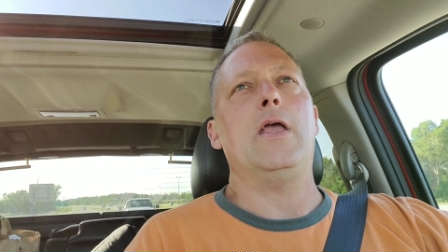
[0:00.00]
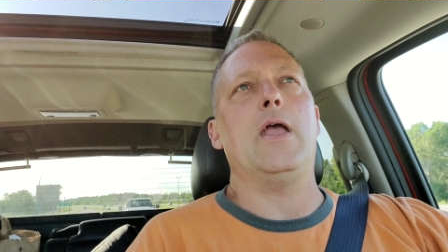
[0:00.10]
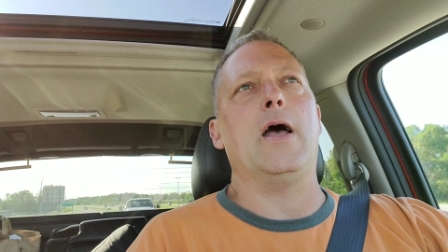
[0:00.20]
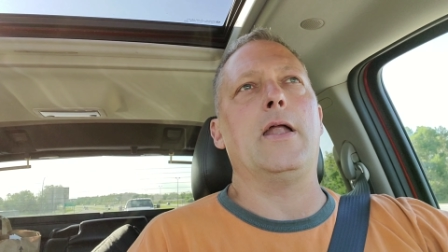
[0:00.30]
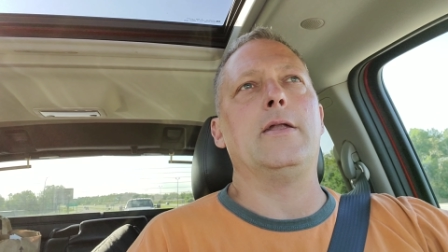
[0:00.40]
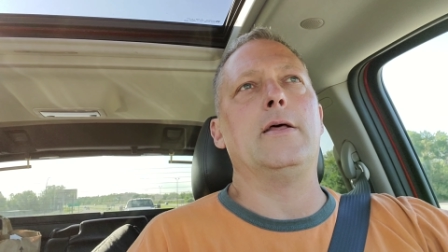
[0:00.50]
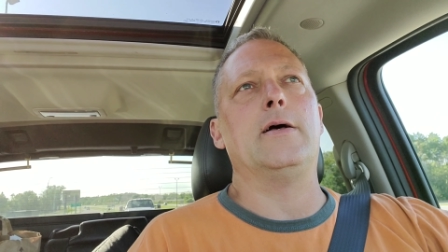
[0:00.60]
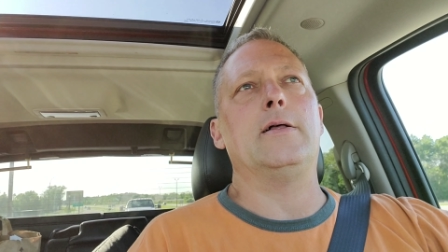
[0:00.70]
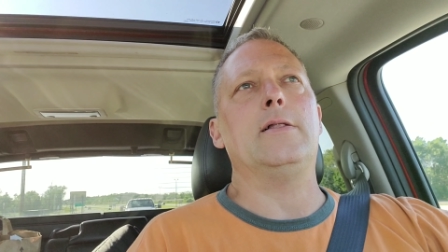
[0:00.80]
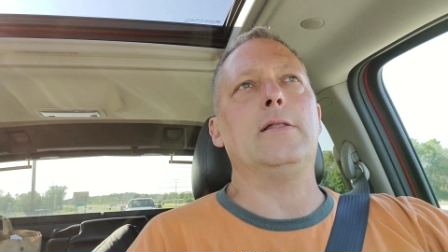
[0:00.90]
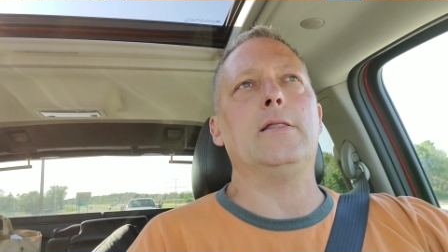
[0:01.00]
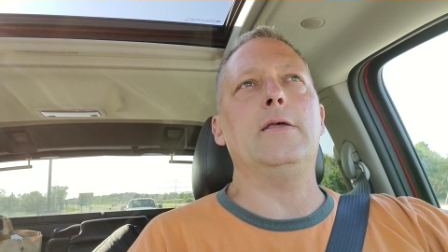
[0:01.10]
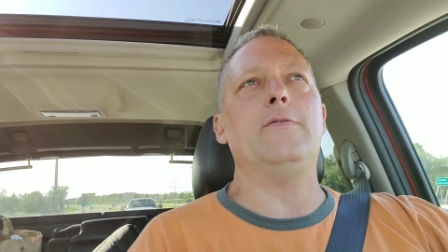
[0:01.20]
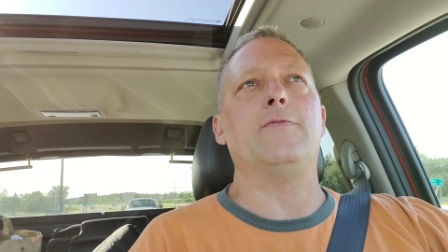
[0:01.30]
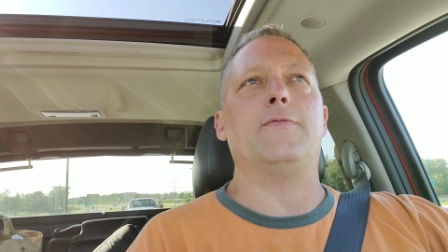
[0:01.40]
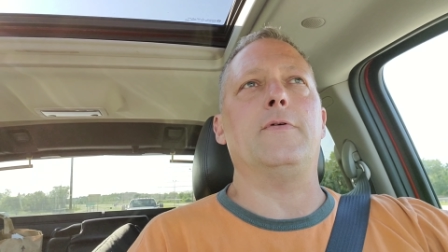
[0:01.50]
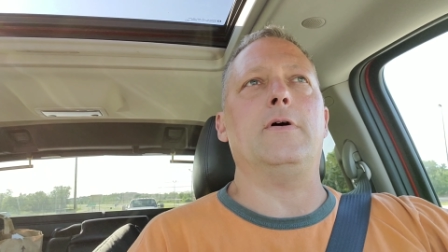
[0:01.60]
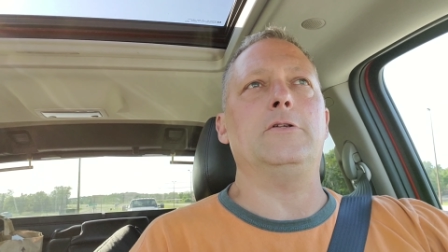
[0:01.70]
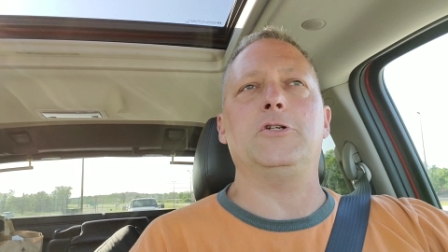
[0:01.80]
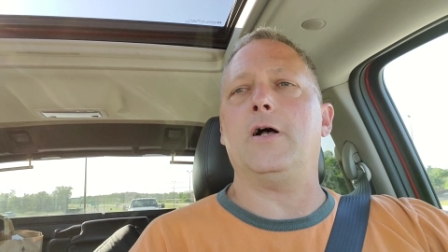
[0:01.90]
and uh, leave
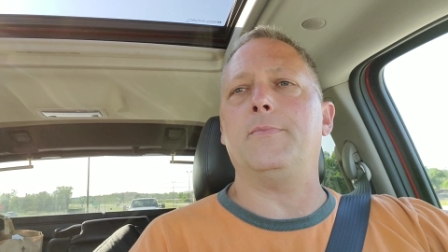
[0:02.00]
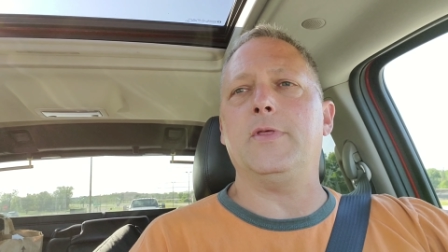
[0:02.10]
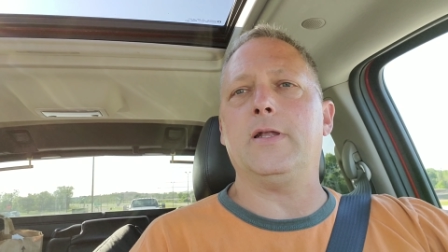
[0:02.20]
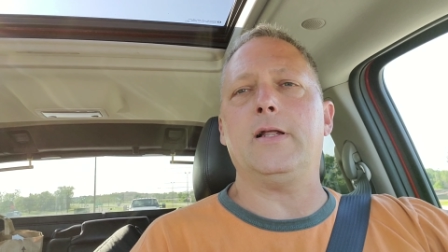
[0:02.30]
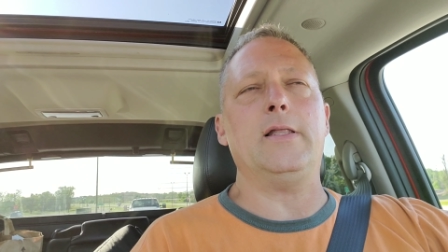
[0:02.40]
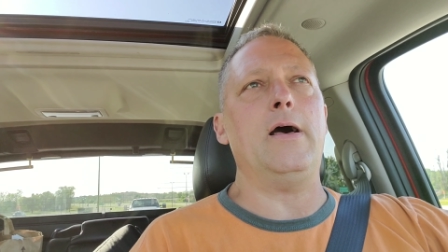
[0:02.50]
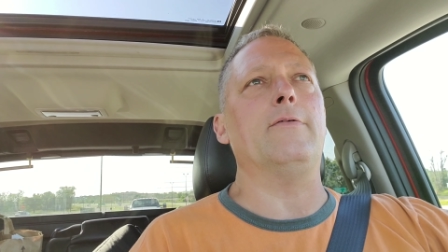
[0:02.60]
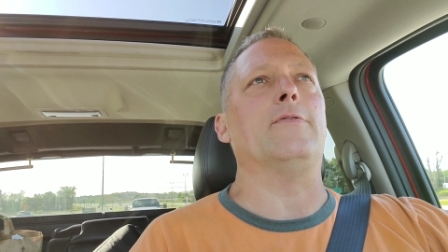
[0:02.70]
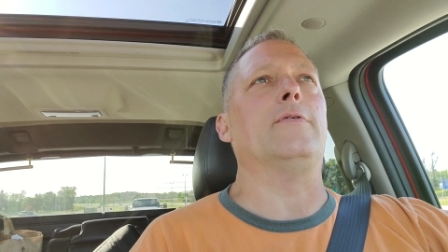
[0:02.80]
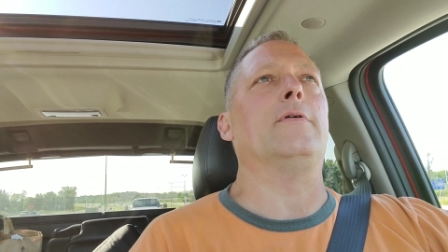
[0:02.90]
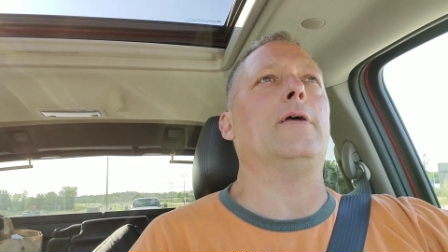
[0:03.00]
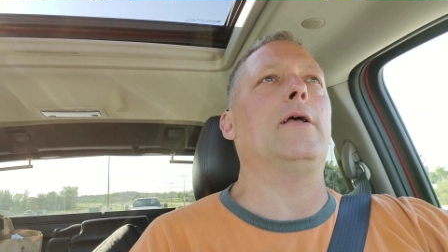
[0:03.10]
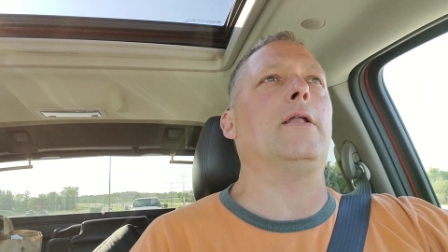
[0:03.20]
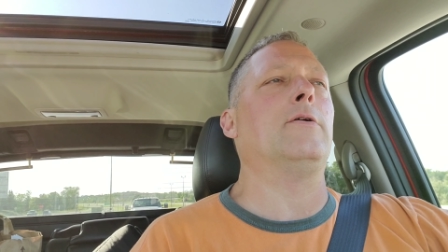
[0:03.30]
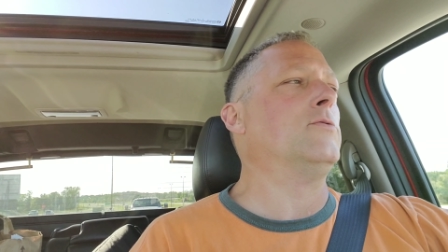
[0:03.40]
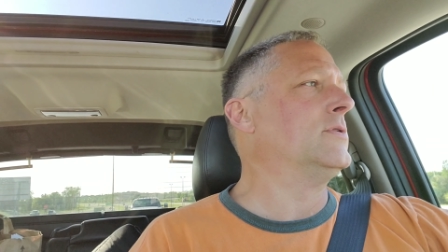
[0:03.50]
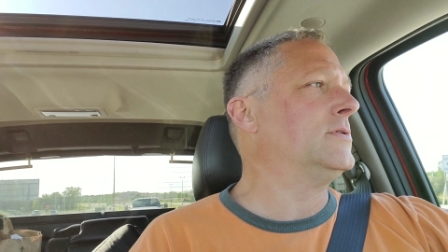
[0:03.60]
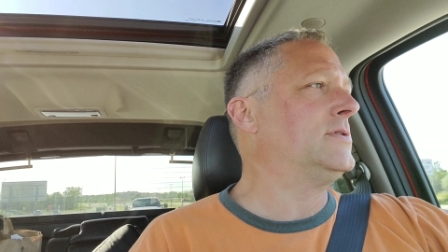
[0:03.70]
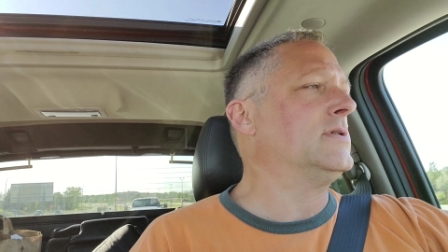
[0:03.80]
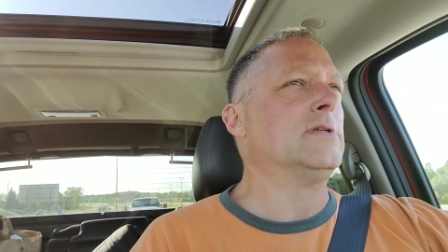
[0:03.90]
a job that I love. And it
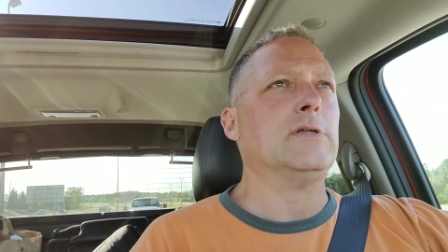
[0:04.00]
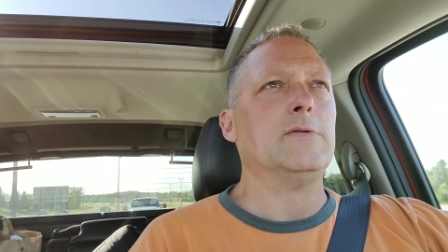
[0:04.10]
was